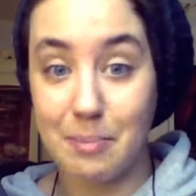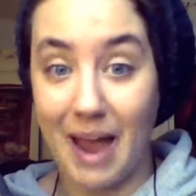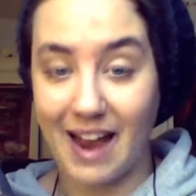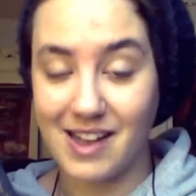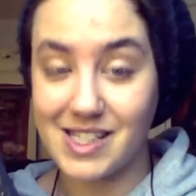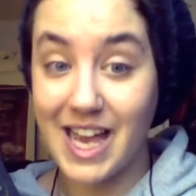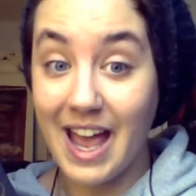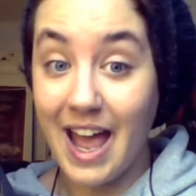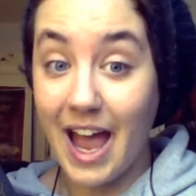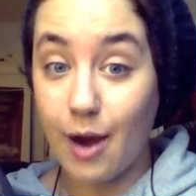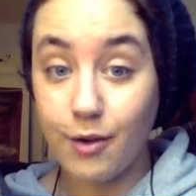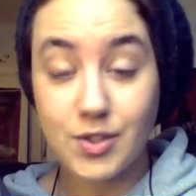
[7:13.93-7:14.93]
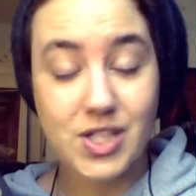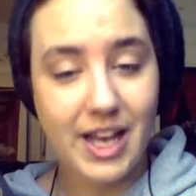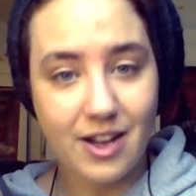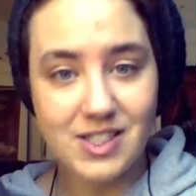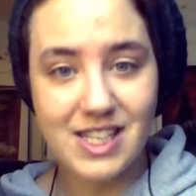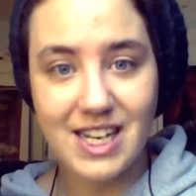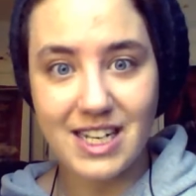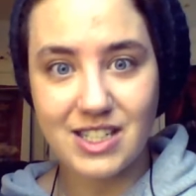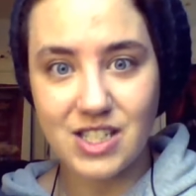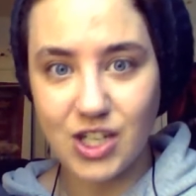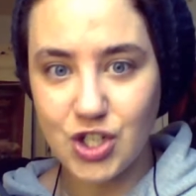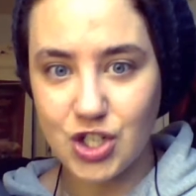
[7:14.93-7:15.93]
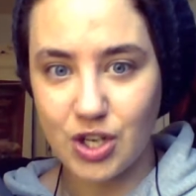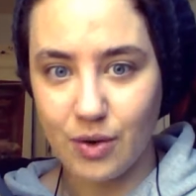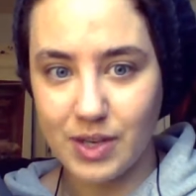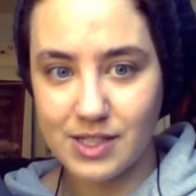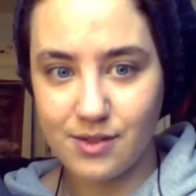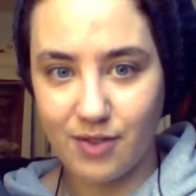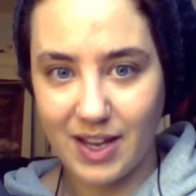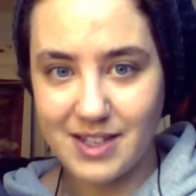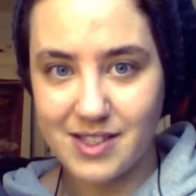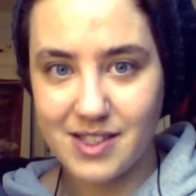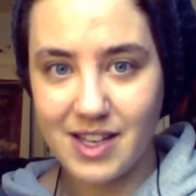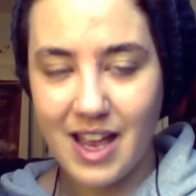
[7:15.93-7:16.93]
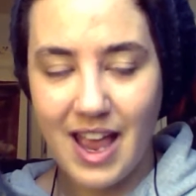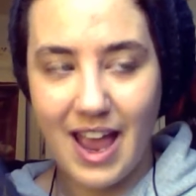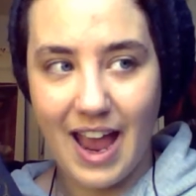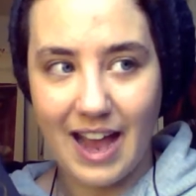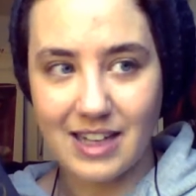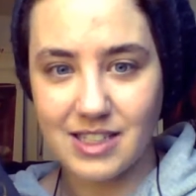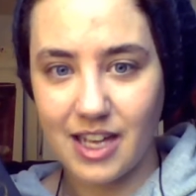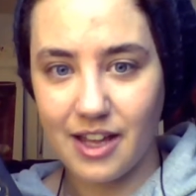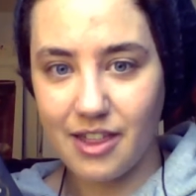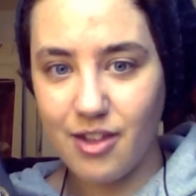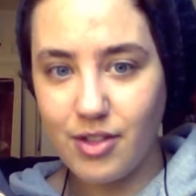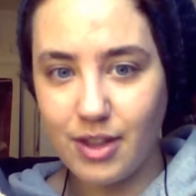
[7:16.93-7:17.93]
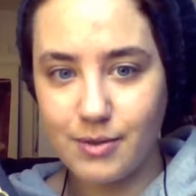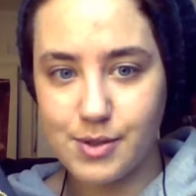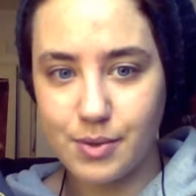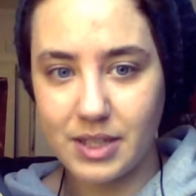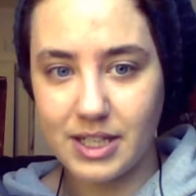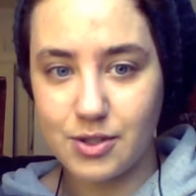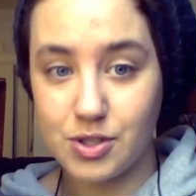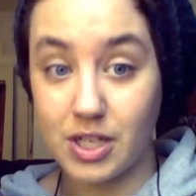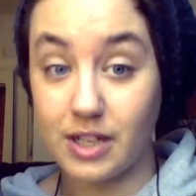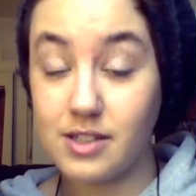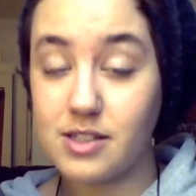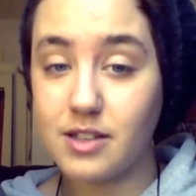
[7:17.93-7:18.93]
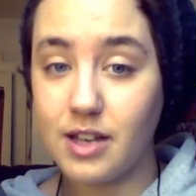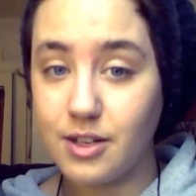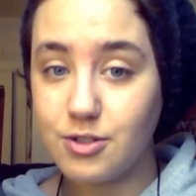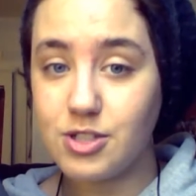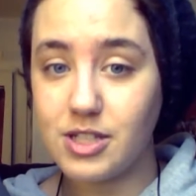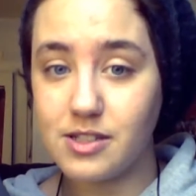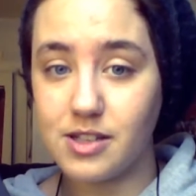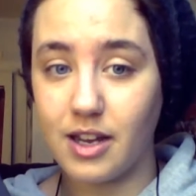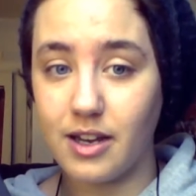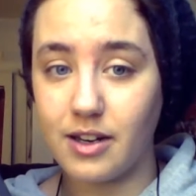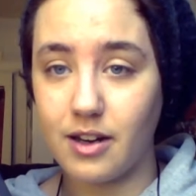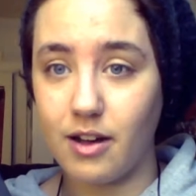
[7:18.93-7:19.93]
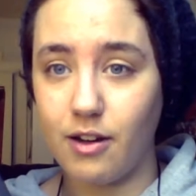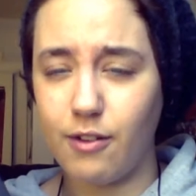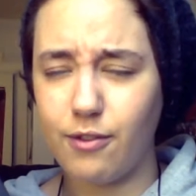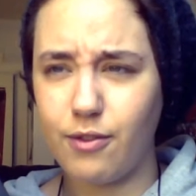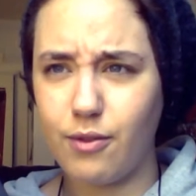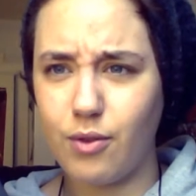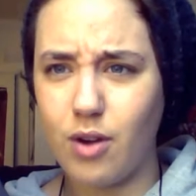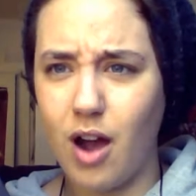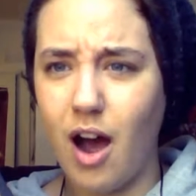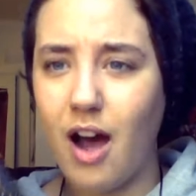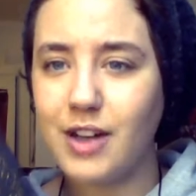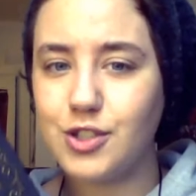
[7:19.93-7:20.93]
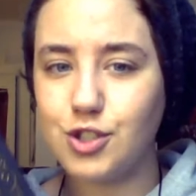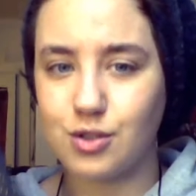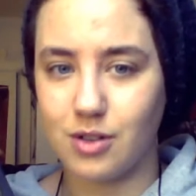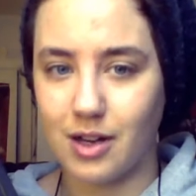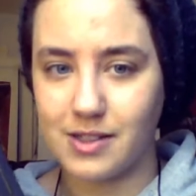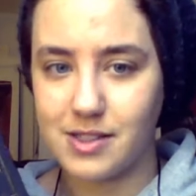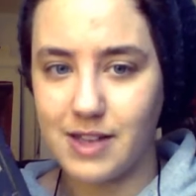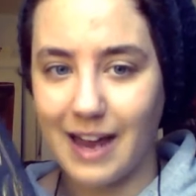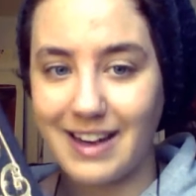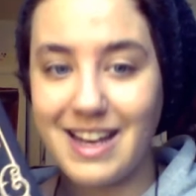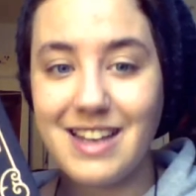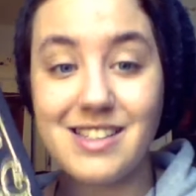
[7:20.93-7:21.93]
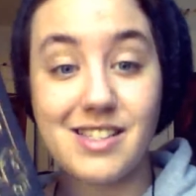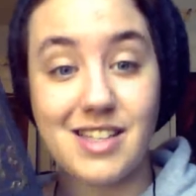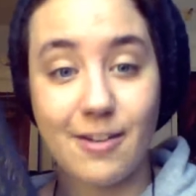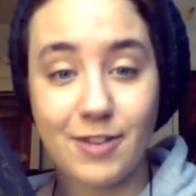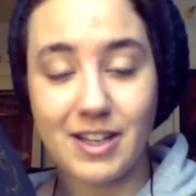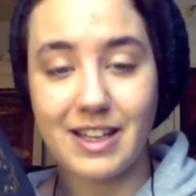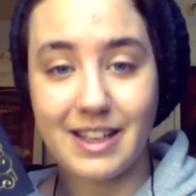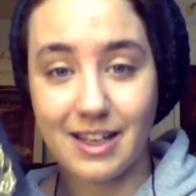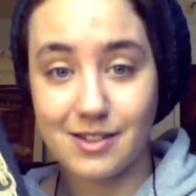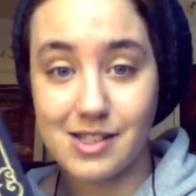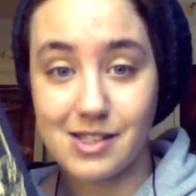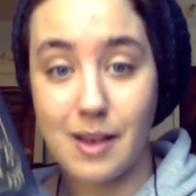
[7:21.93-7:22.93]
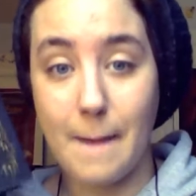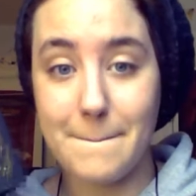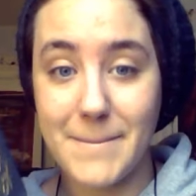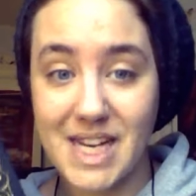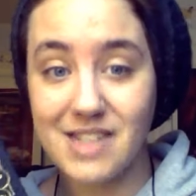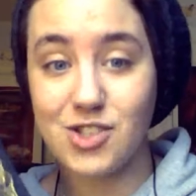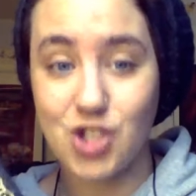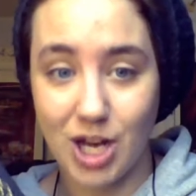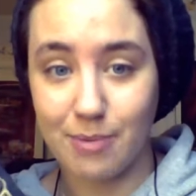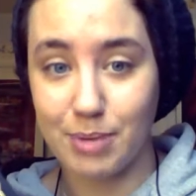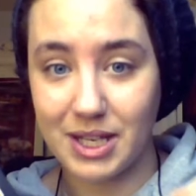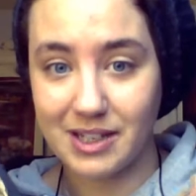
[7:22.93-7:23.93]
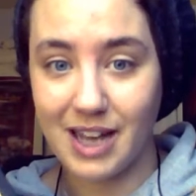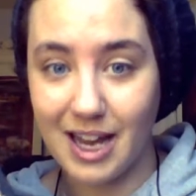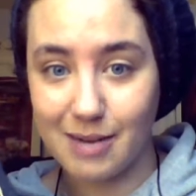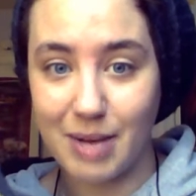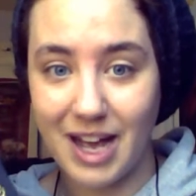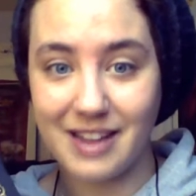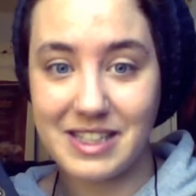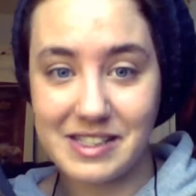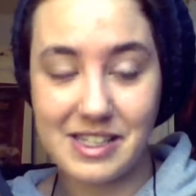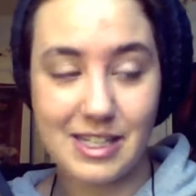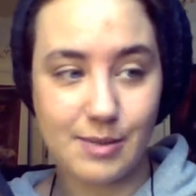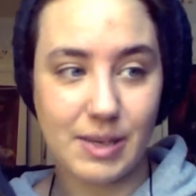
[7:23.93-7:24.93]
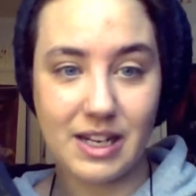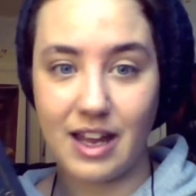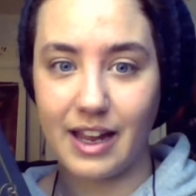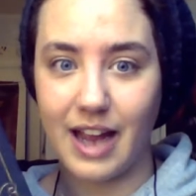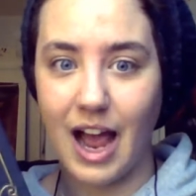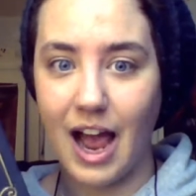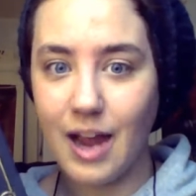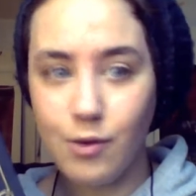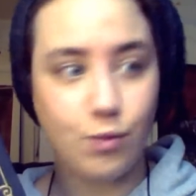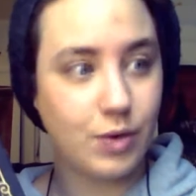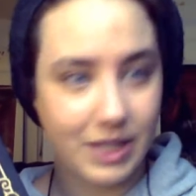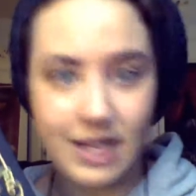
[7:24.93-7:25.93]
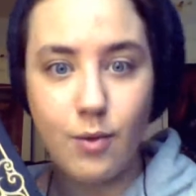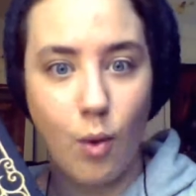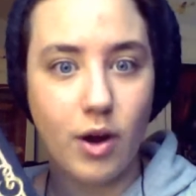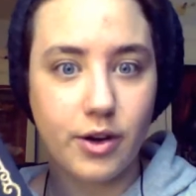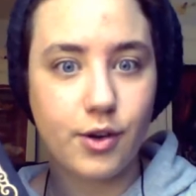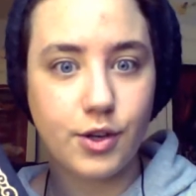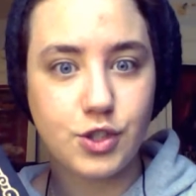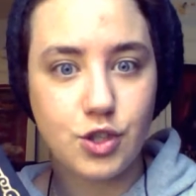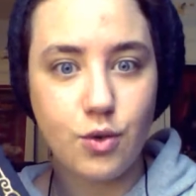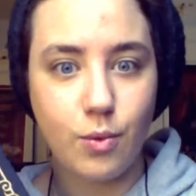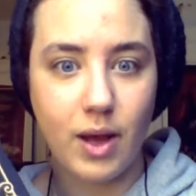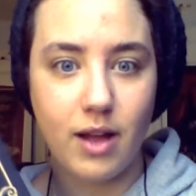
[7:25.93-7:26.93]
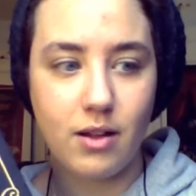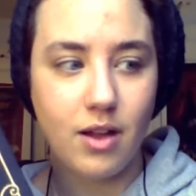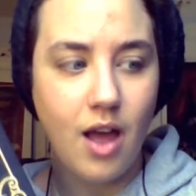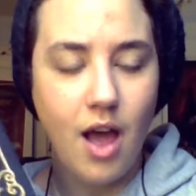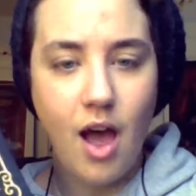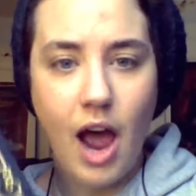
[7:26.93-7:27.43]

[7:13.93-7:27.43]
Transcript: his mask. However, to Kelsey, he does show his face. And I thought that was really interesting. That's an interesting sign of odd trust. And he is definitely Kelsey's biggest champion, kind of behind the scenes, being like, I really want her to do well.